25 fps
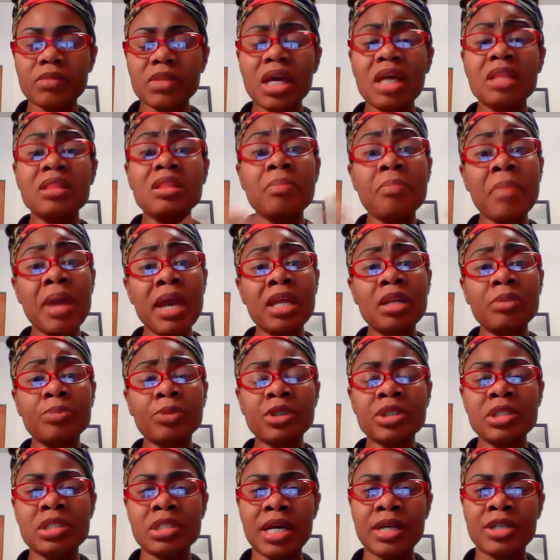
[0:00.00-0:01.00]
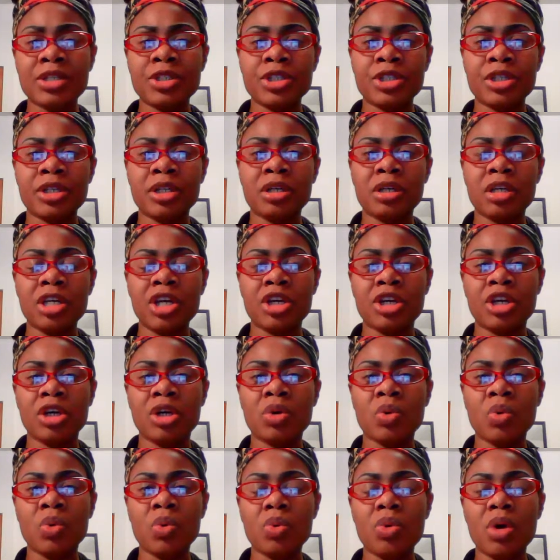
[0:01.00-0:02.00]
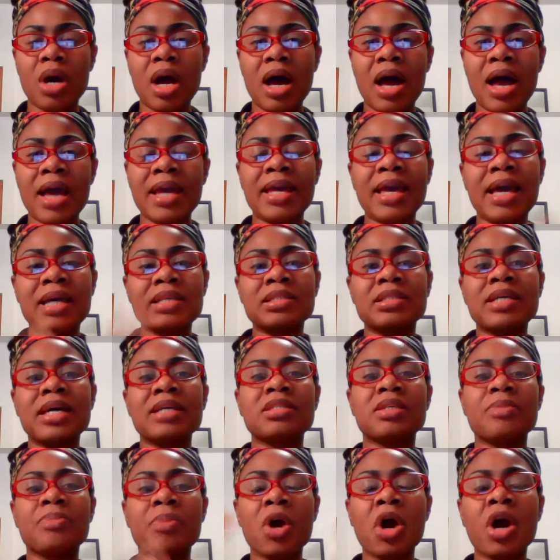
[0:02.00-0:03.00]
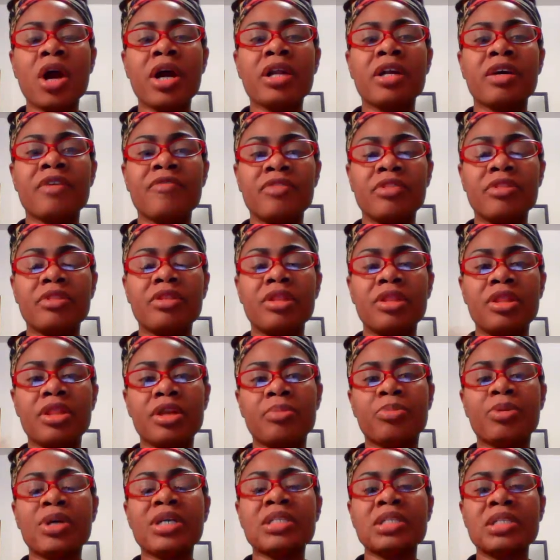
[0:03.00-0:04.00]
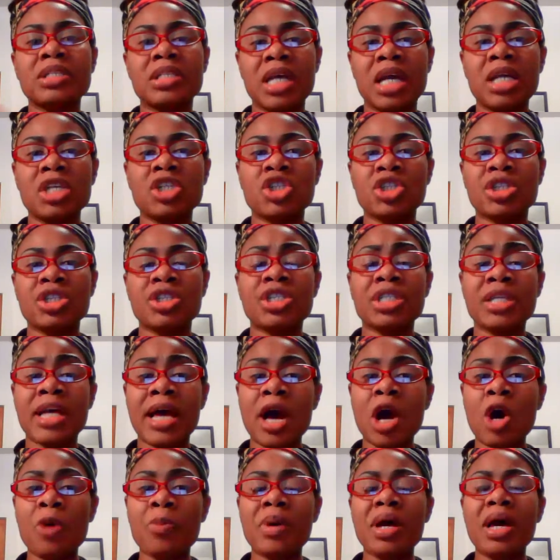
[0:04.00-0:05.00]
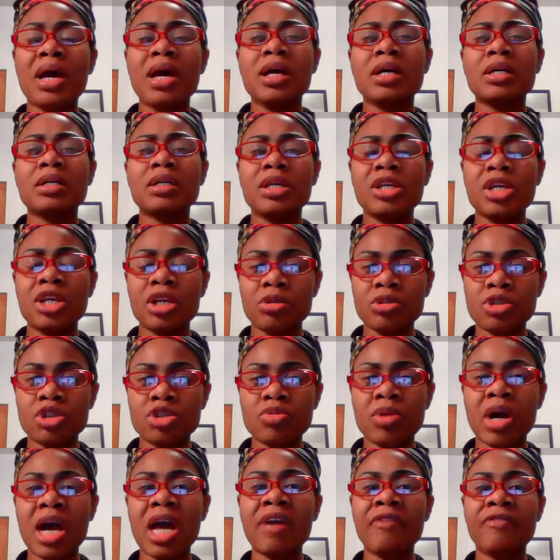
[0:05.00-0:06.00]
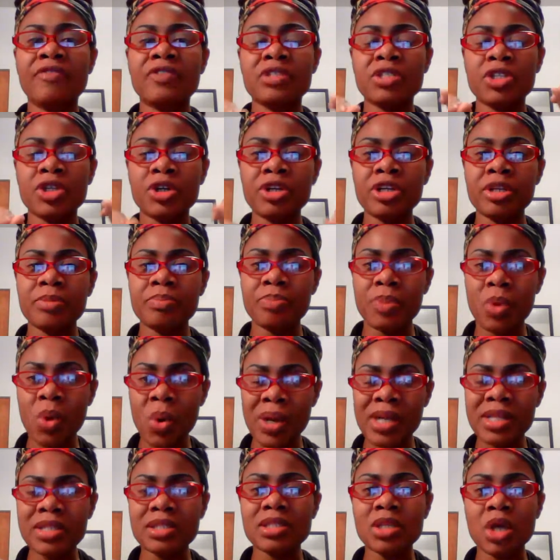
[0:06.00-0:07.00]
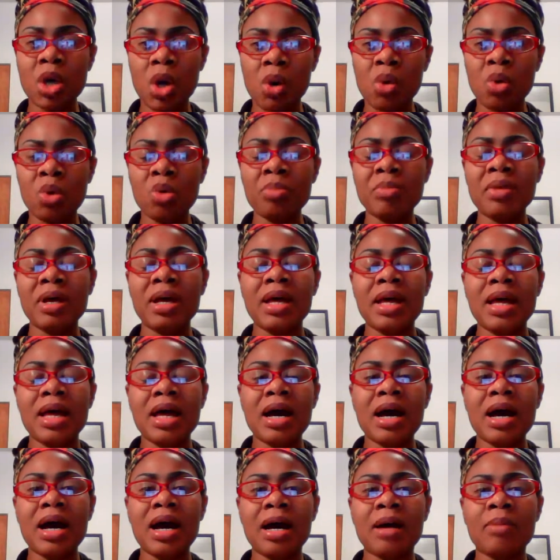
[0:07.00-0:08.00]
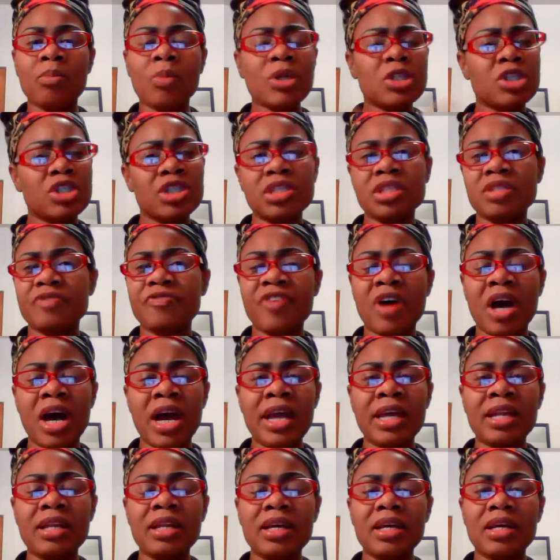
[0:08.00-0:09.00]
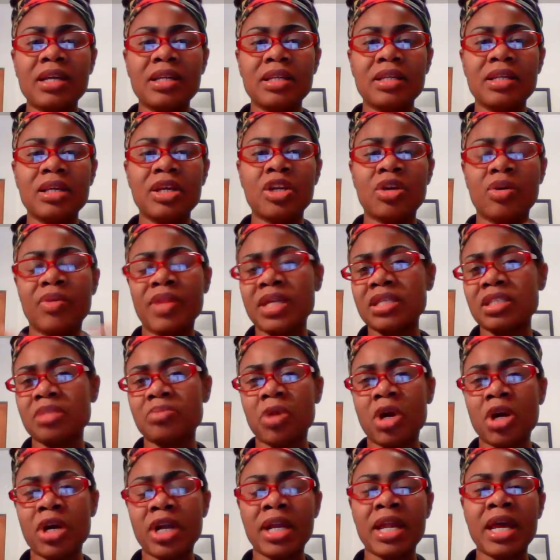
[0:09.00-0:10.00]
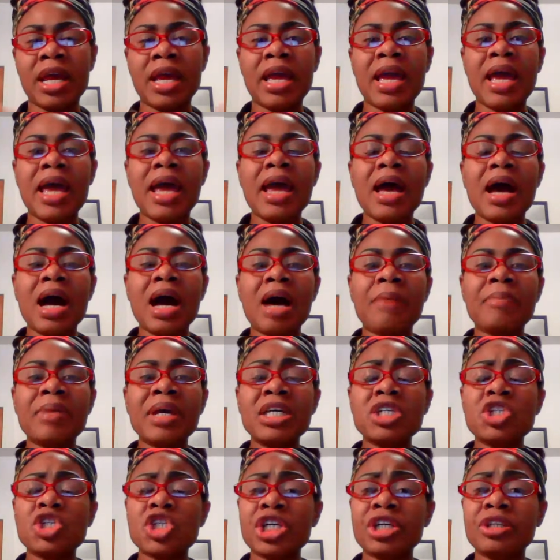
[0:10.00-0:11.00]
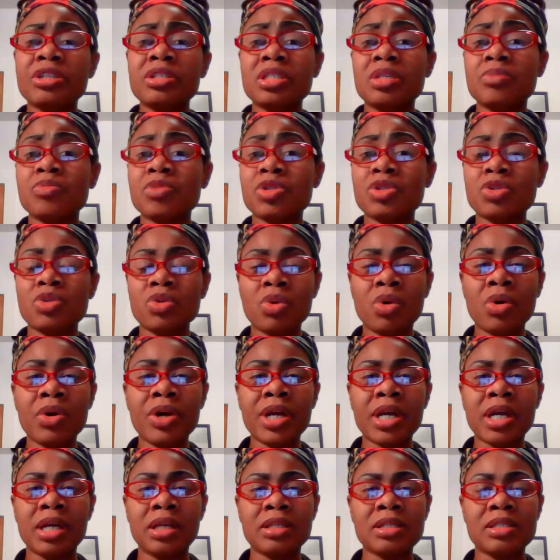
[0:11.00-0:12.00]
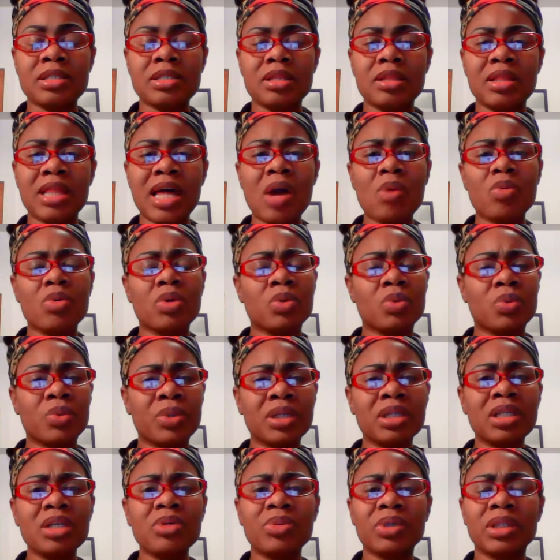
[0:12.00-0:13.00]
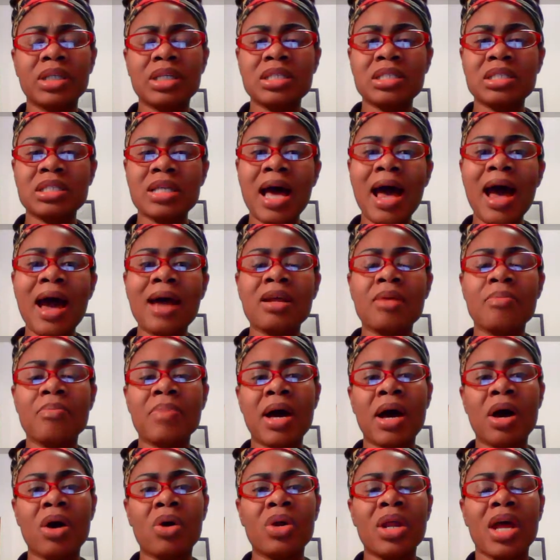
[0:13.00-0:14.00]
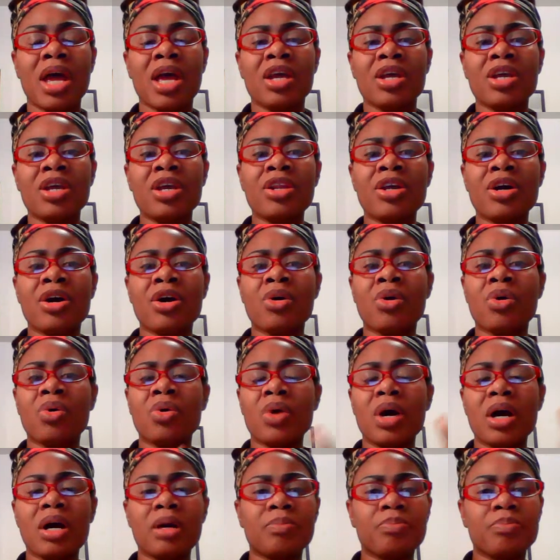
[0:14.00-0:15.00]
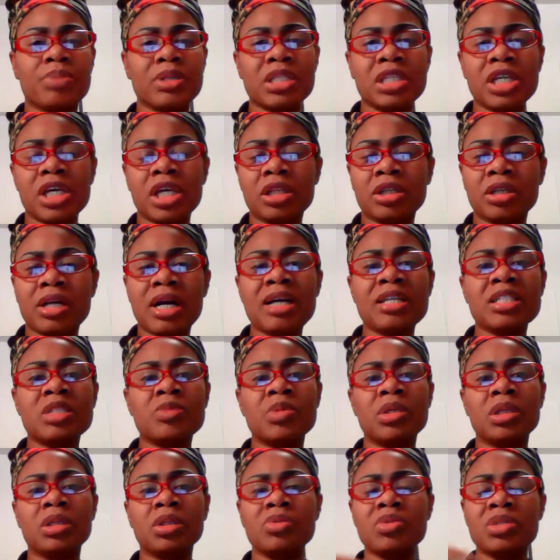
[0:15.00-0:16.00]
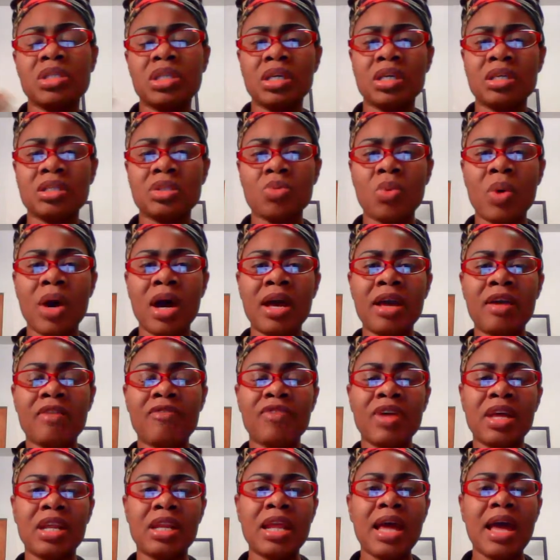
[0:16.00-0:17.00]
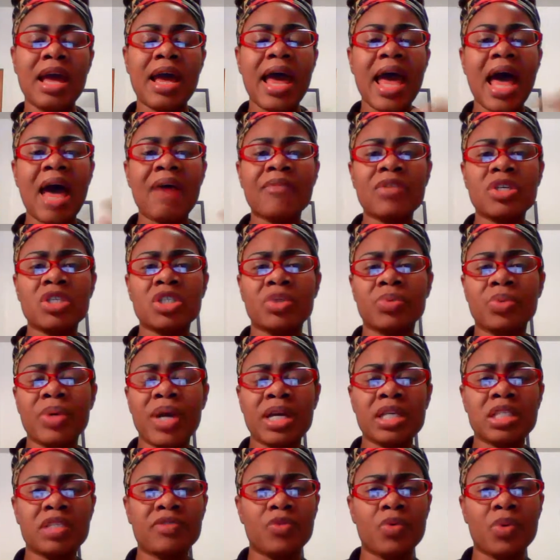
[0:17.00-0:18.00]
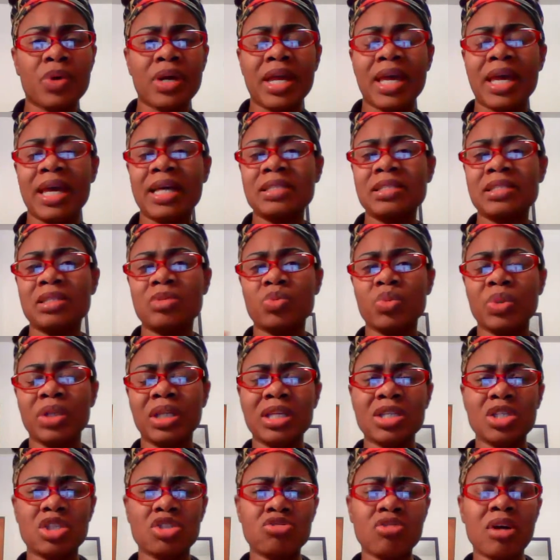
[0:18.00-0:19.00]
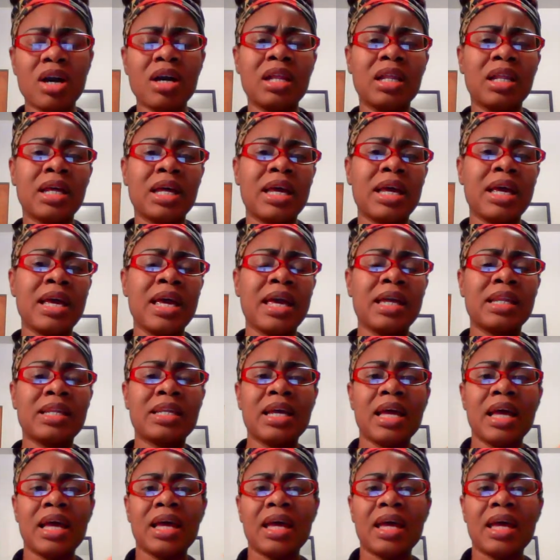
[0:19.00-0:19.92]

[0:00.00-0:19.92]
The main presenter, I guess as a part of the presentation to help, drive certain points home, which is fine. That's marketing. He shared some stories that were really, really sad about, a particular husband losing his wife and having to raise four kids and really struggling,